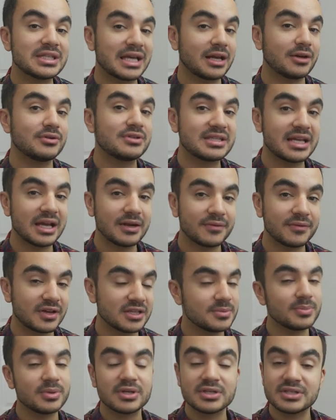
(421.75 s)
salary
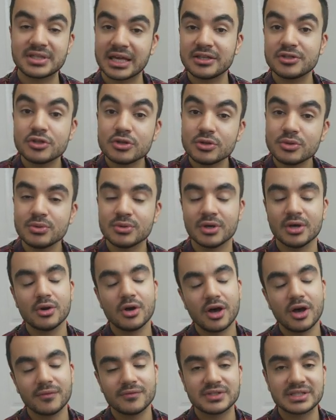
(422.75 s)
sacrificing, because they too
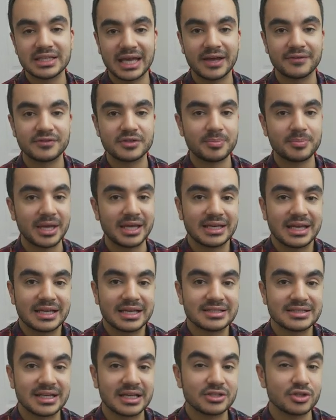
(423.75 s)
obviously have to pay
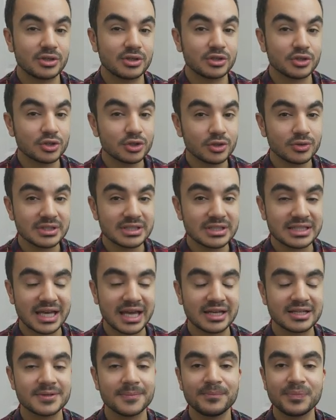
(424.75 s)
less National Insurance
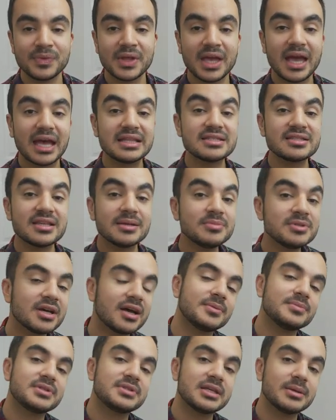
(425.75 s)
Tax. And
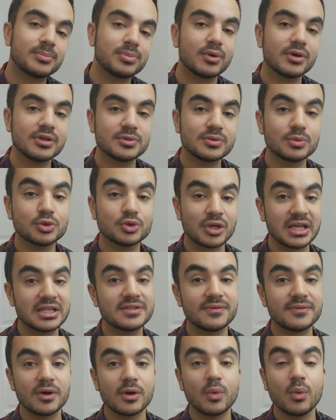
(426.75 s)
sometimes the employers will
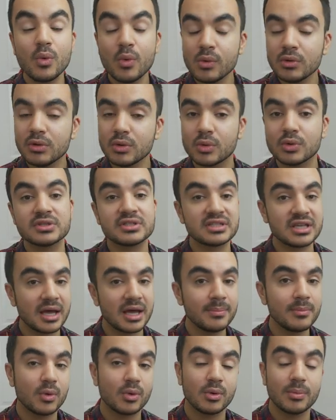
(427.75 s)
transfer all or
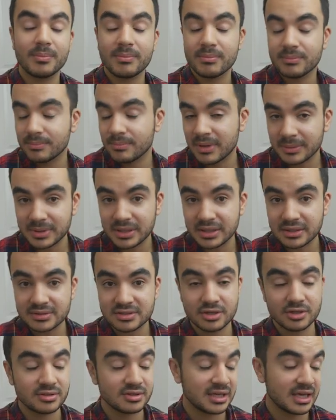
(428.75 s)
some, or maybe in
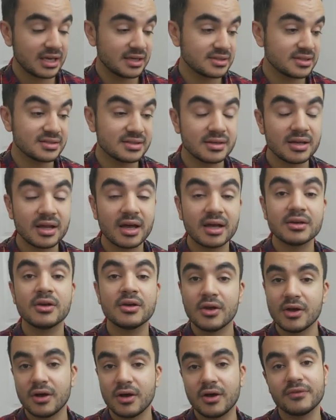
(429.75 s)
certain cases, none
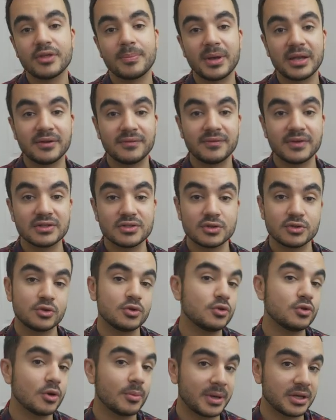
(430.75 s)
of the benefits
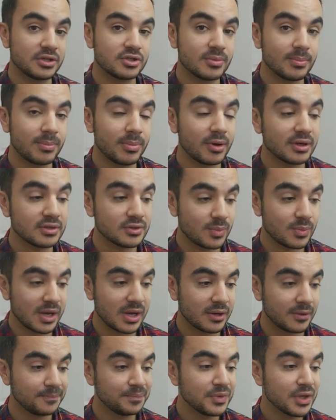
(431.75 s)
to your pension pot as
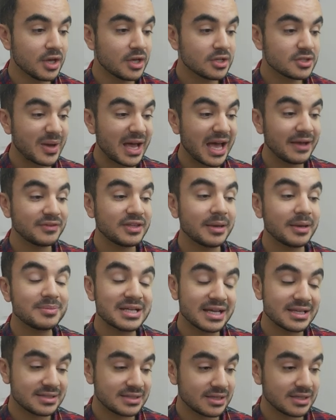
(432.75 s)
well. So I have kept
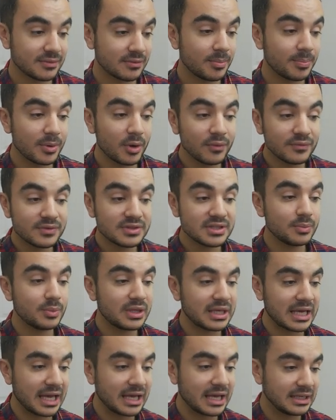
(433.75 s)
it at zero, but obviously
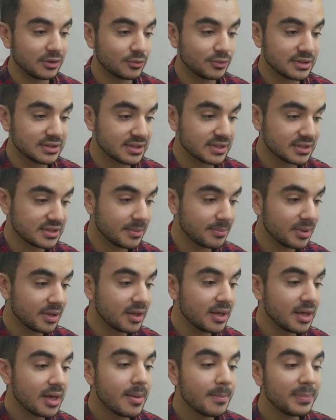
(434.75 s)
we can increase this
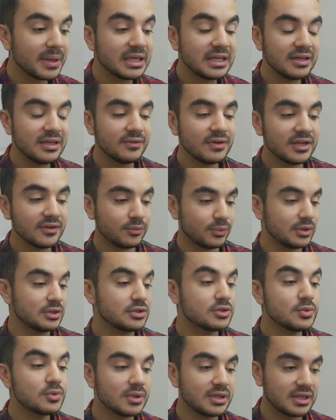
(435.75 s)
number. But even if we
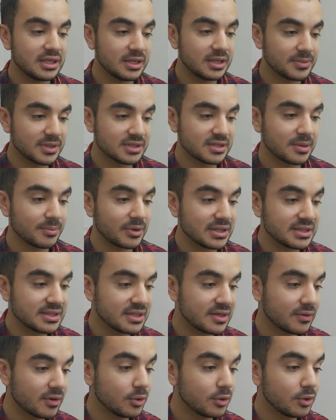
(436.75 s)
do keep this number at
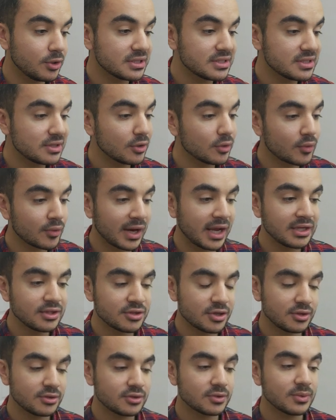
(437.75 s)
zero, you can see the grand
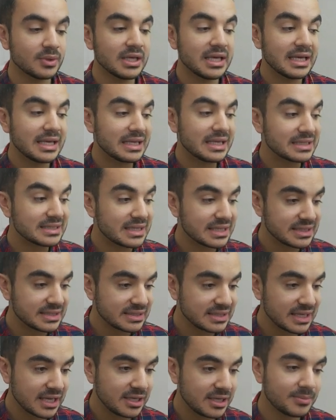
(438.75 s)
total is the
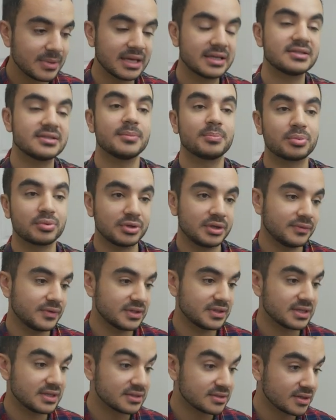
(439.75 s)
same as the
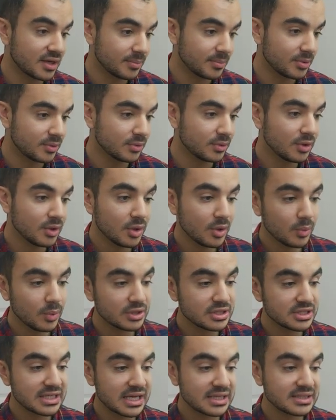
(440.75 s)
previous example,
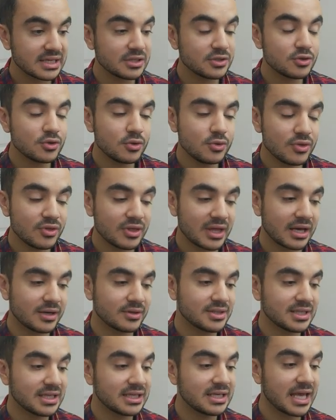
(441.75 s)
which stands at
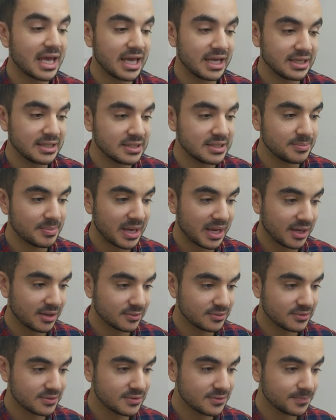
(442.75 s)

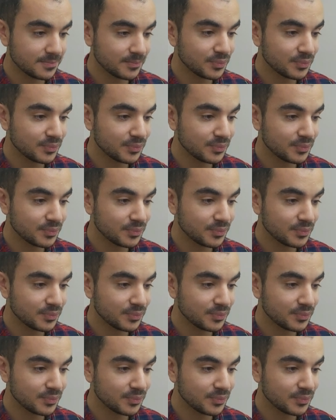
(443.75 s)
£2,080.